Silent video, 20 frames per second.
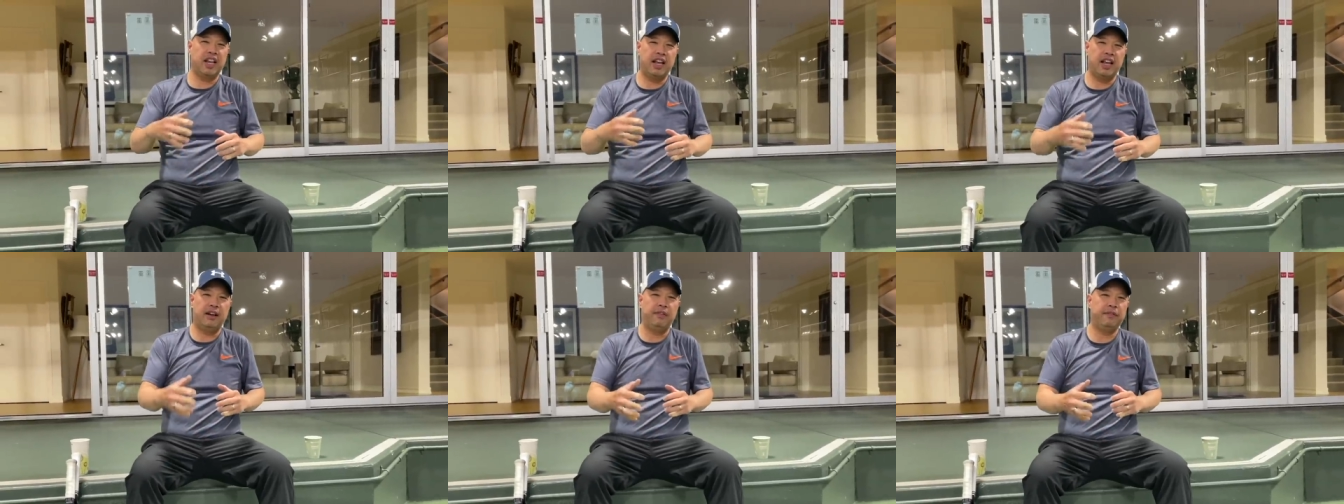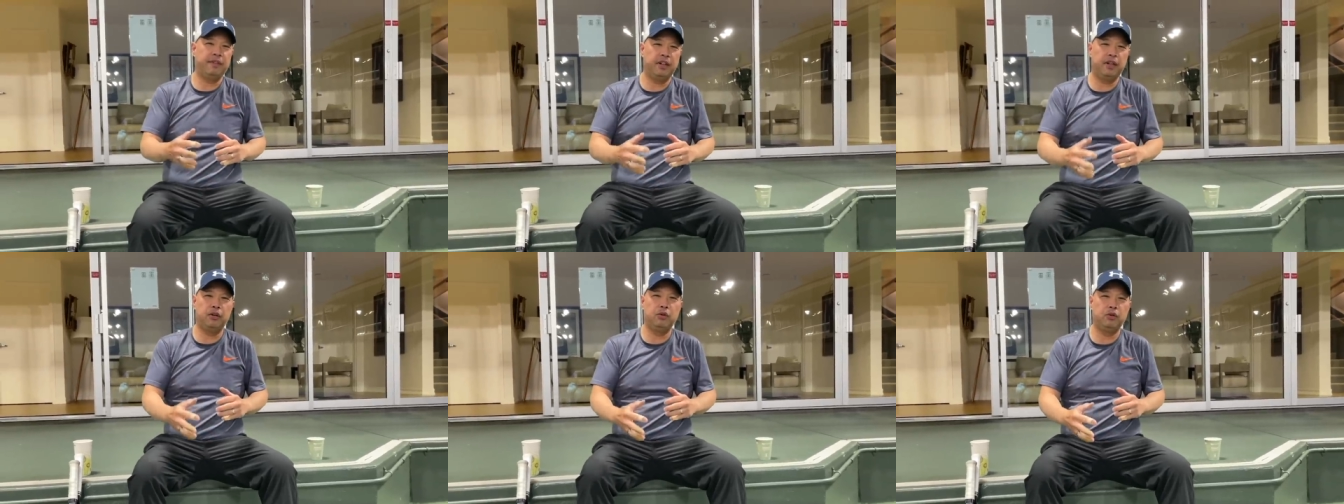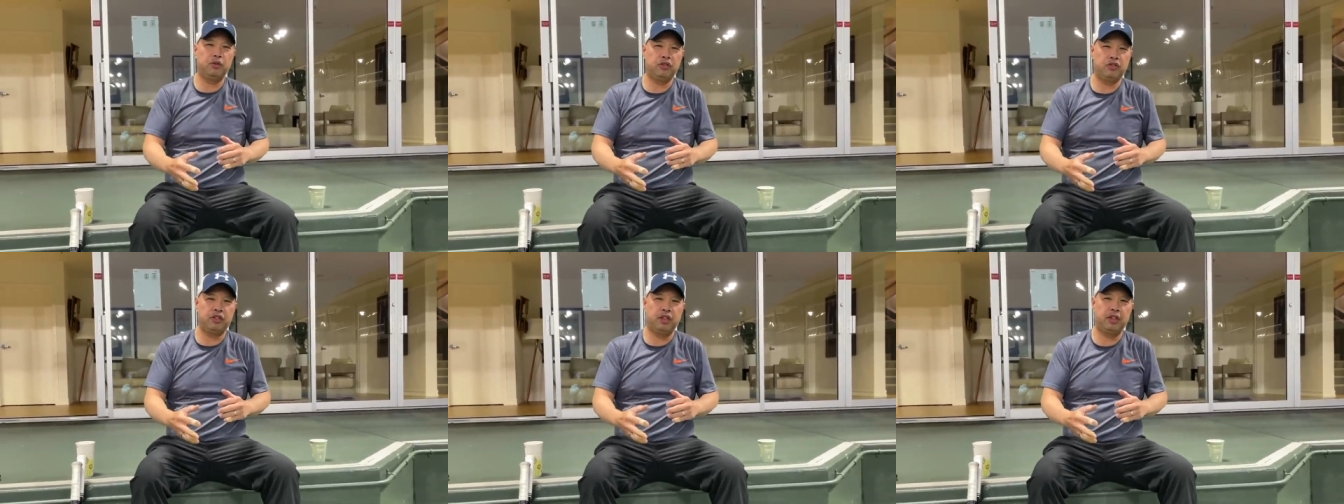
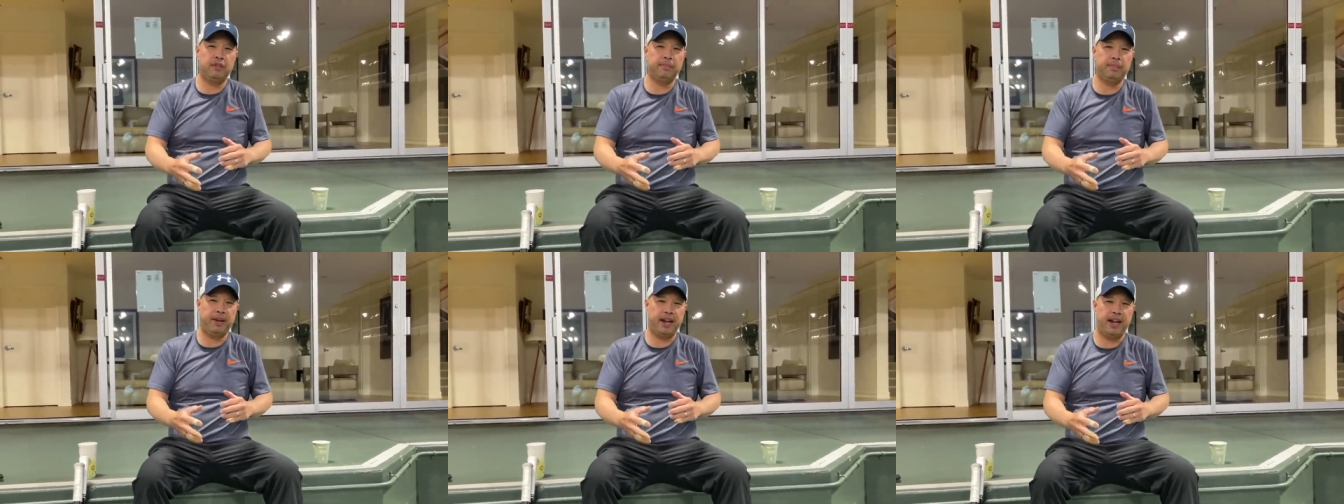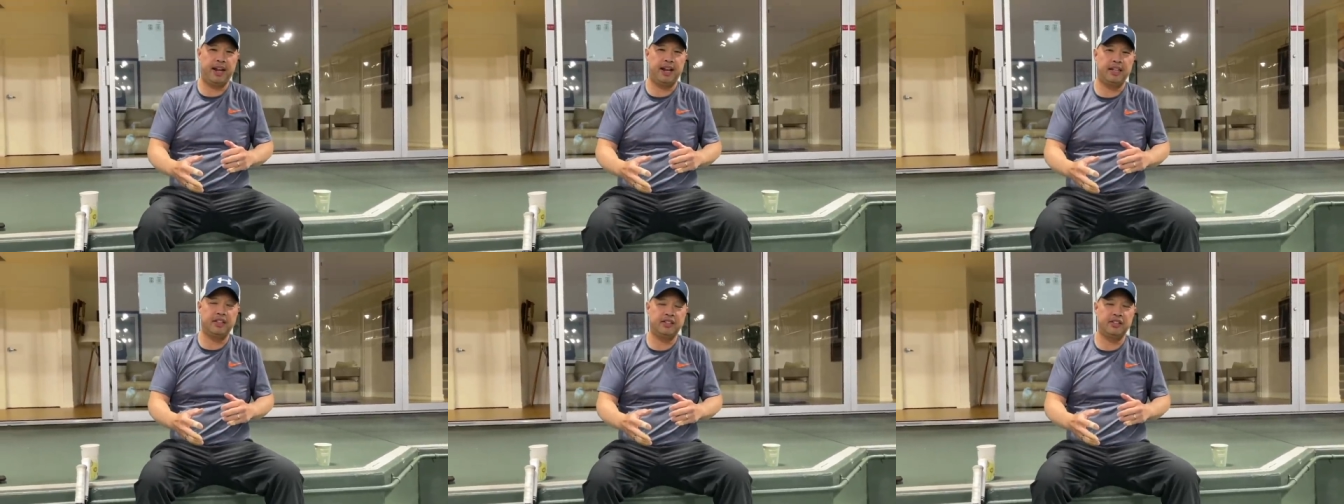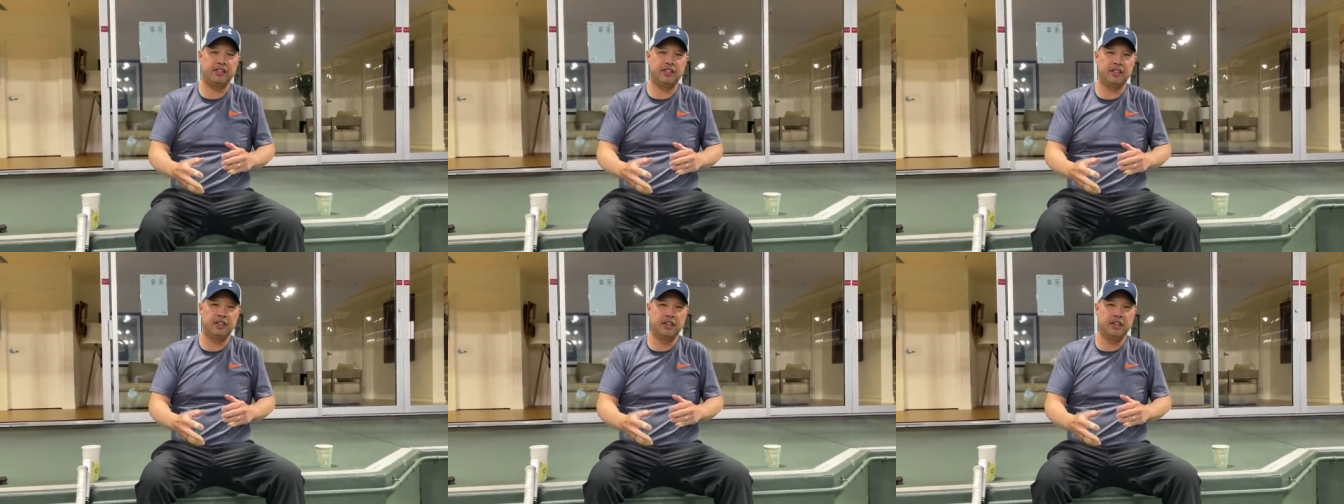Evolution
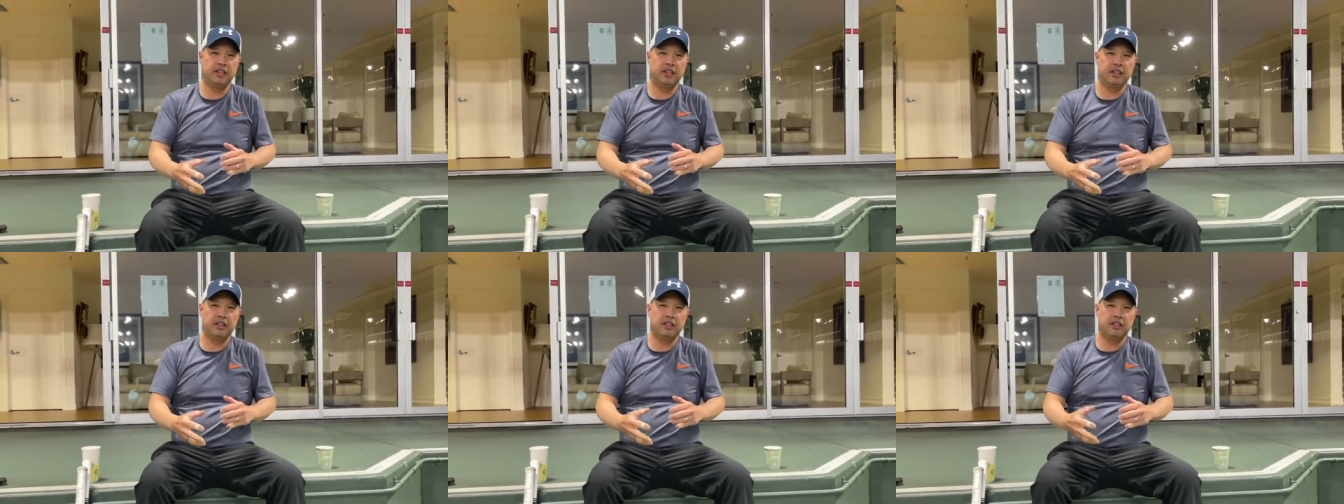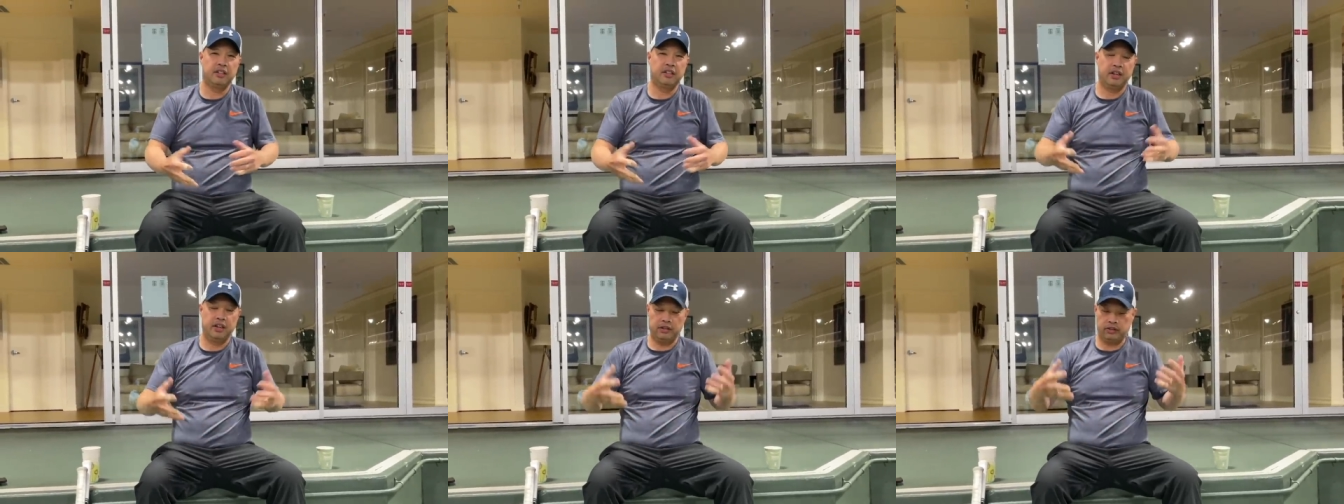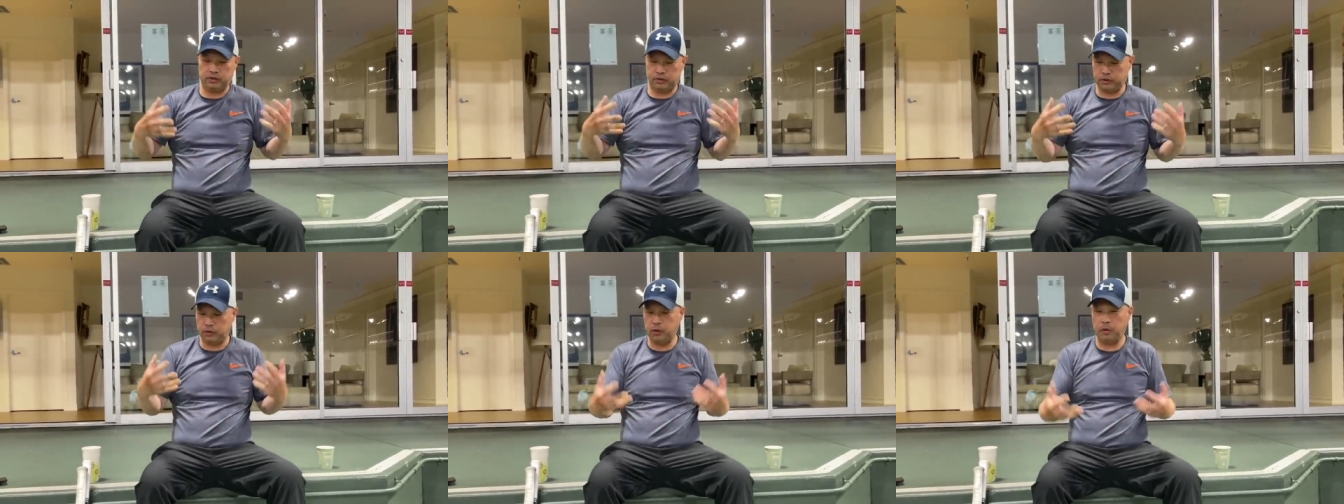pants. They're
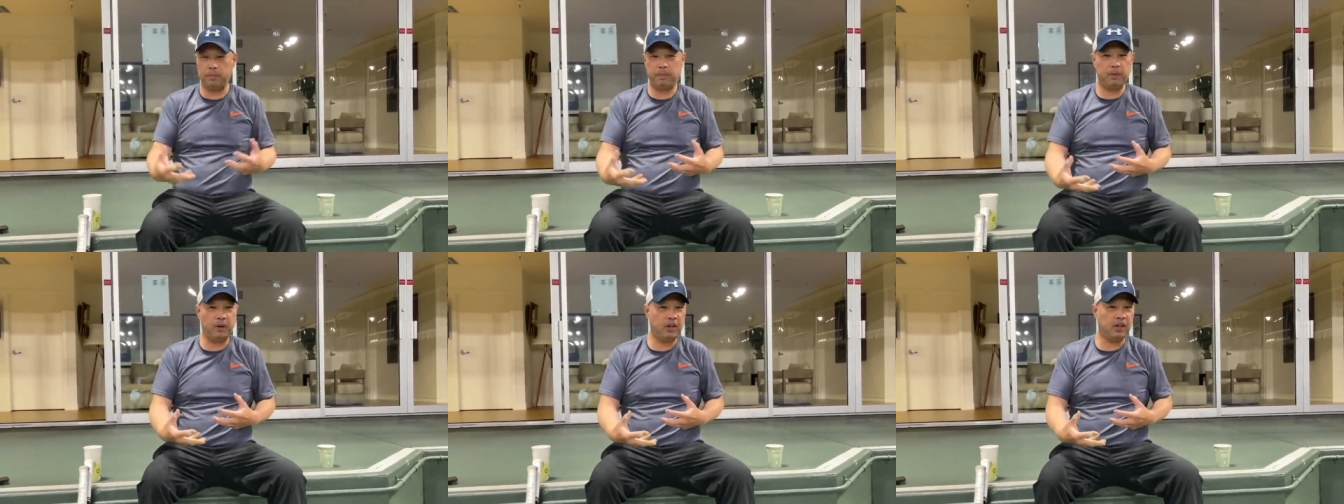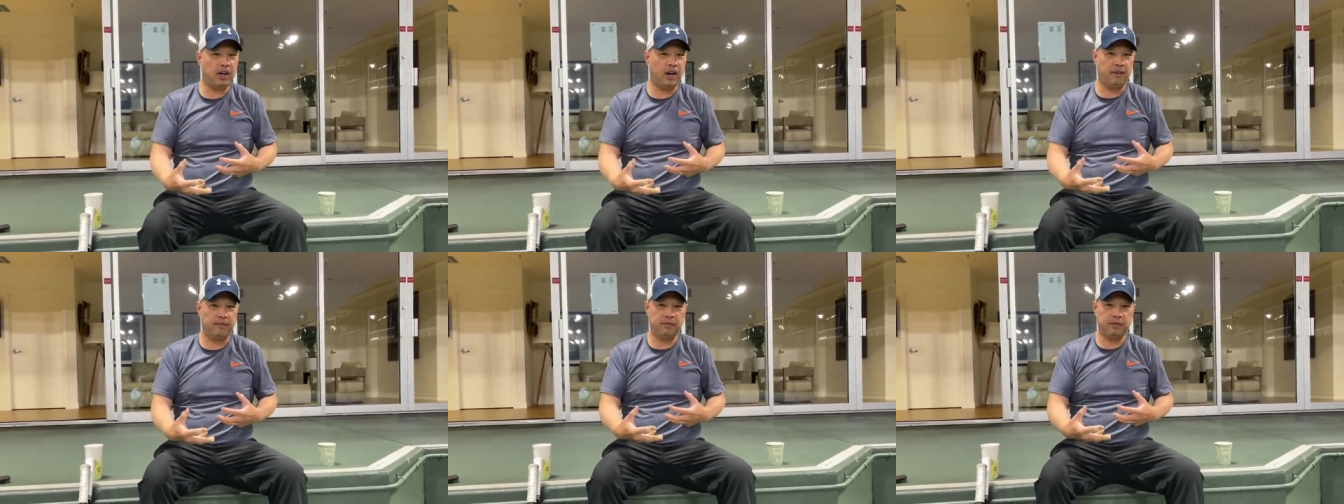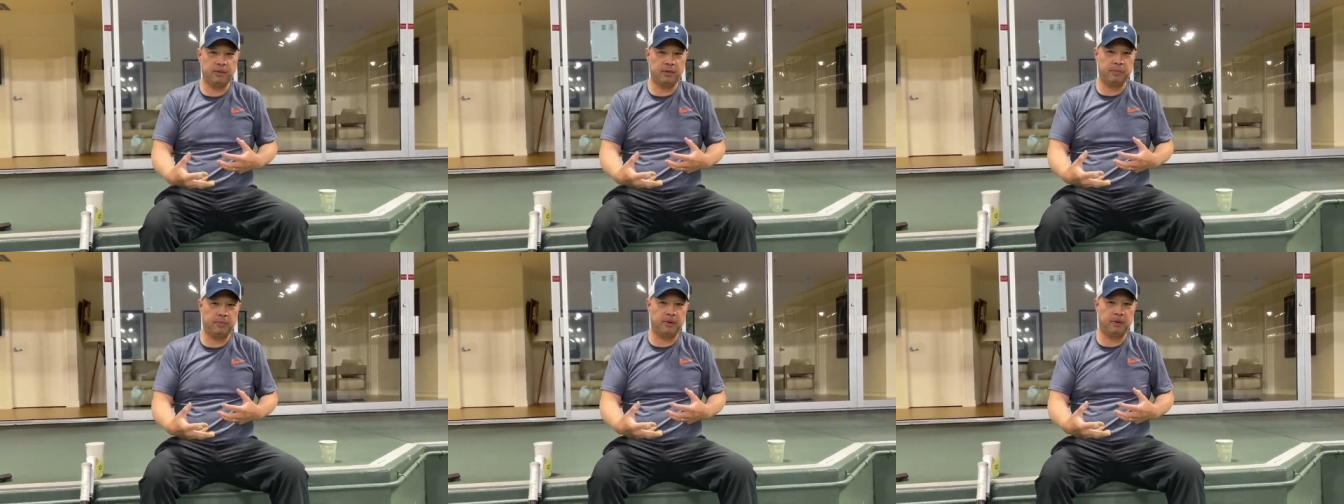super
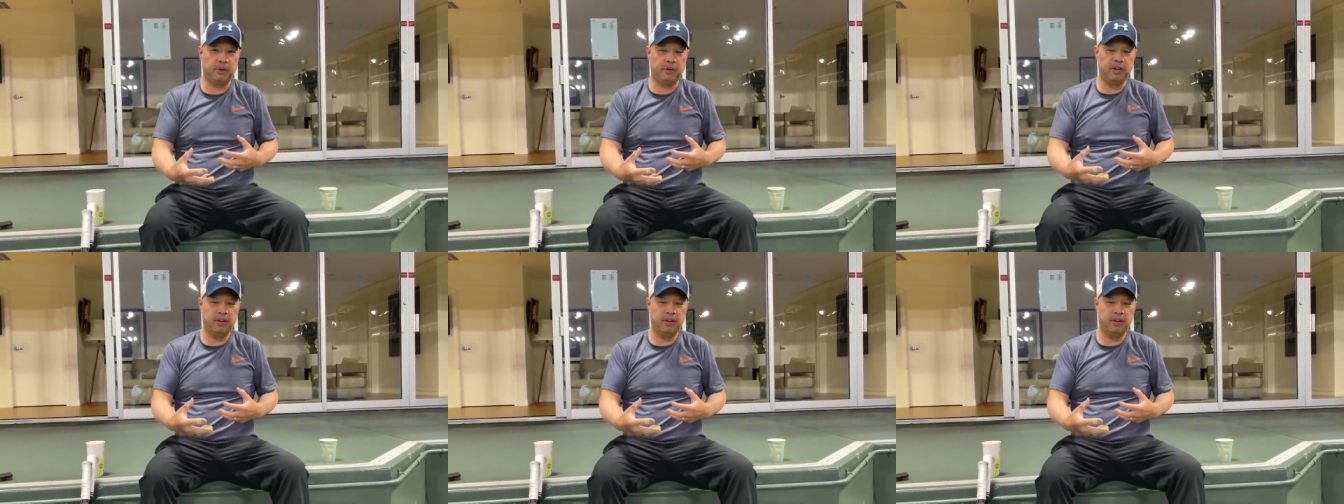comfortable